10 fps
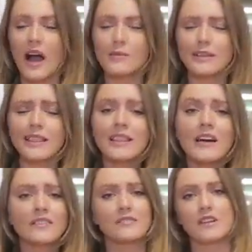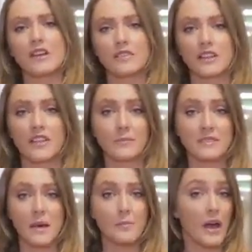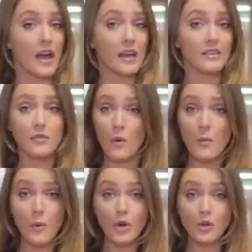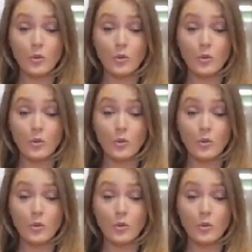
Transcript: I would love it if you gave it a thumbs up. And if you want more